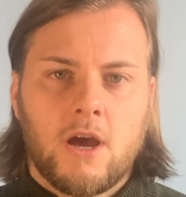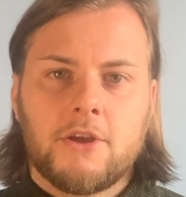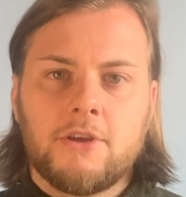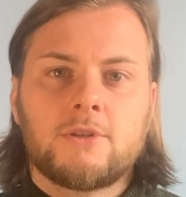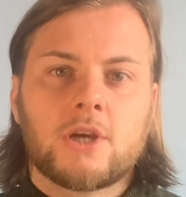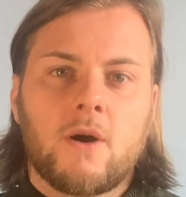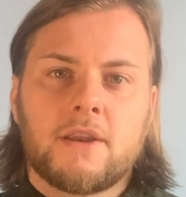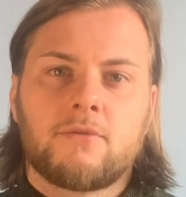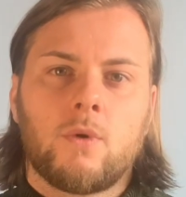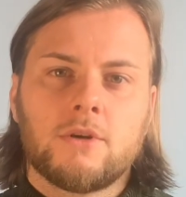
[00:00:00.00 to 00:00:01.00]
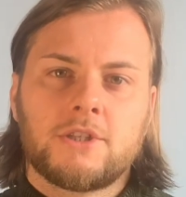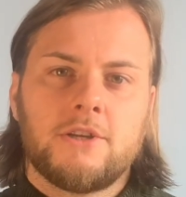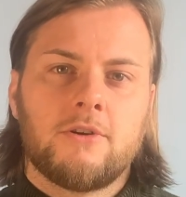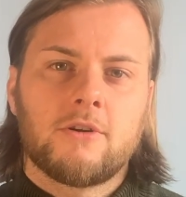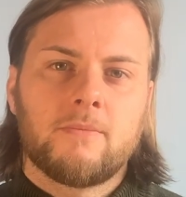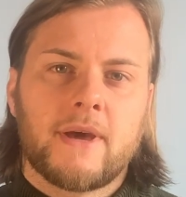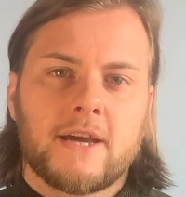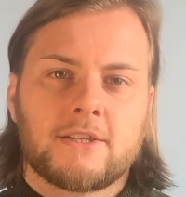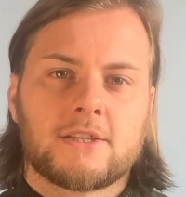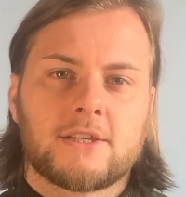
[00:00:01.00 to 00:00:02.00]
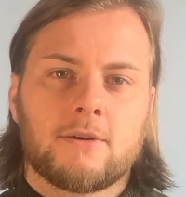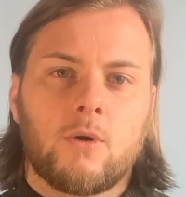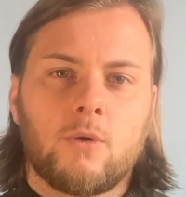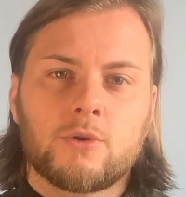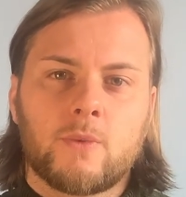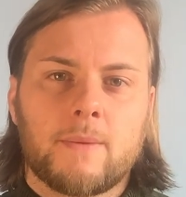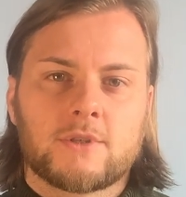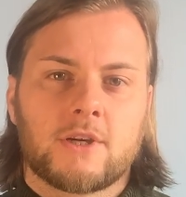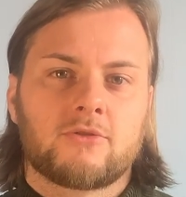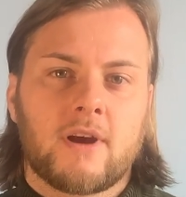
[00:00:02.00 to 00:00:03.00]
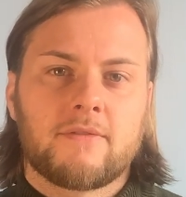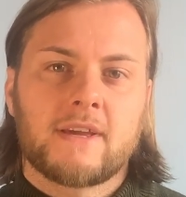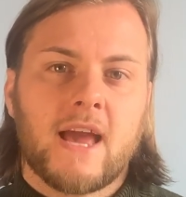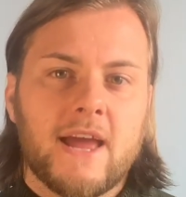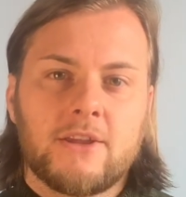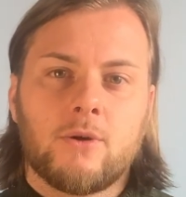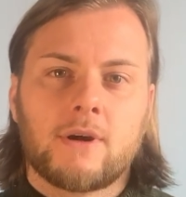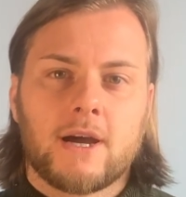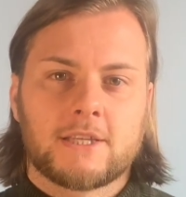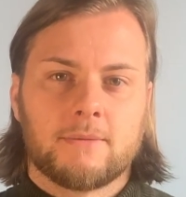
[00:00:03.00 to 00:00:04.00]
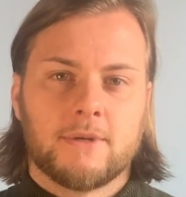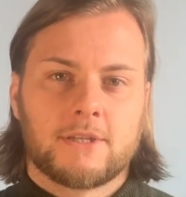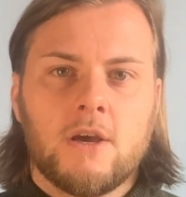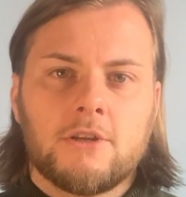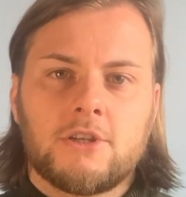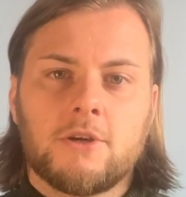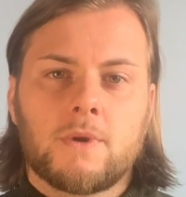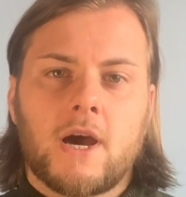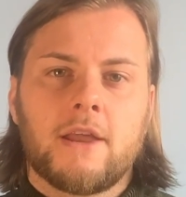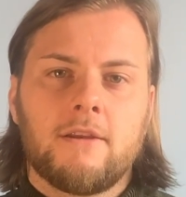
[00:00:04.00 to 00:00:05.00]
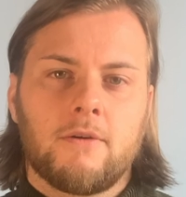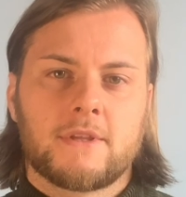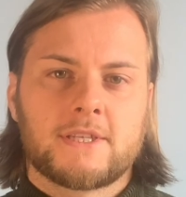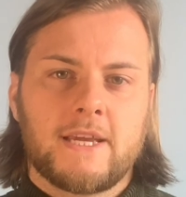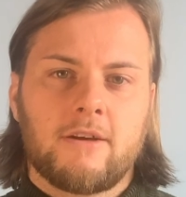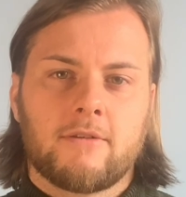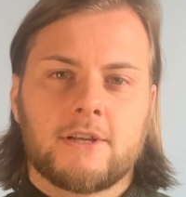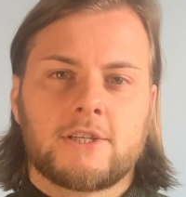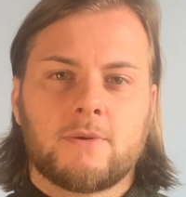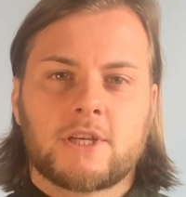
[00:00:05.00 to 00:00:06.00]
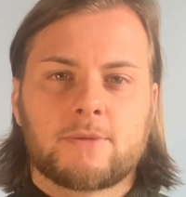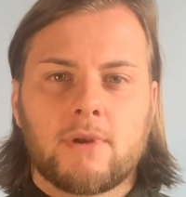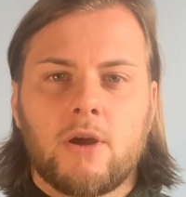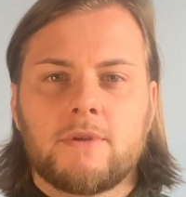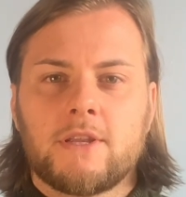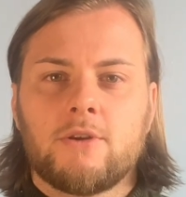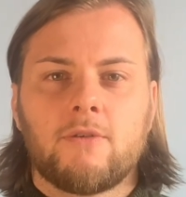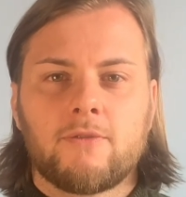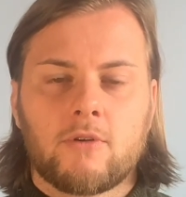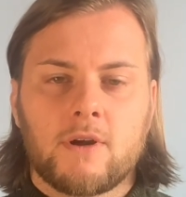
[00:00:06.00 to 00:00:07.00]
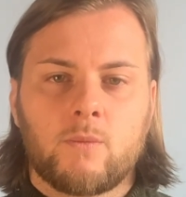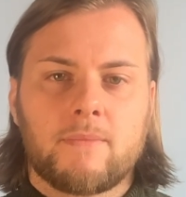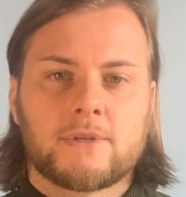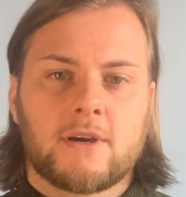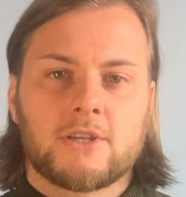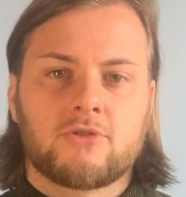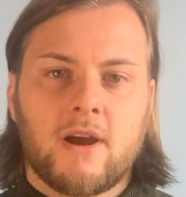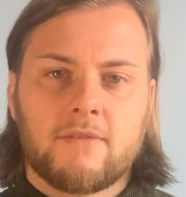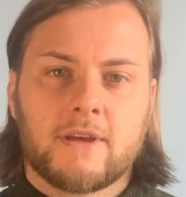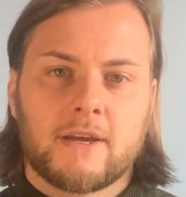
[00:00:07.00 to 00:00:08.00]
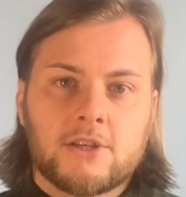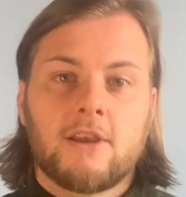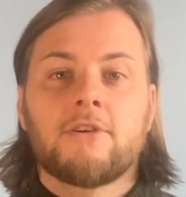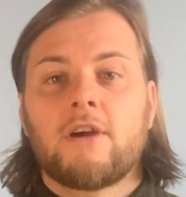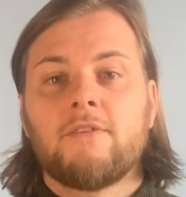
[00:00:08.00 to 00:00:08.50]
Are you tired of watching your competitors steal all the website traffic and your customers? Do you want to unlock the secrets to exploding your flooring website's traffic? So look no